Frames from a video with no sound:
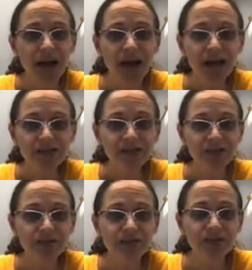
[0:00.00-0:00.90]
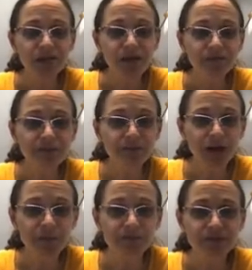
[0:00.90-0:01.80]
ask you to solve some
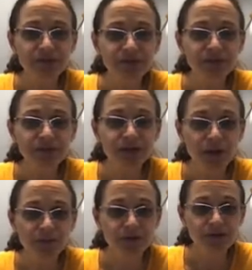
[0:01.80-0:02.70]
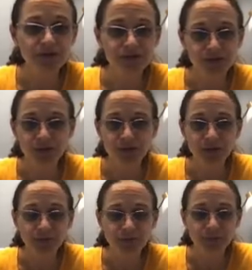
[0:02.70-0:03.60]
problems using the circumference of a circle.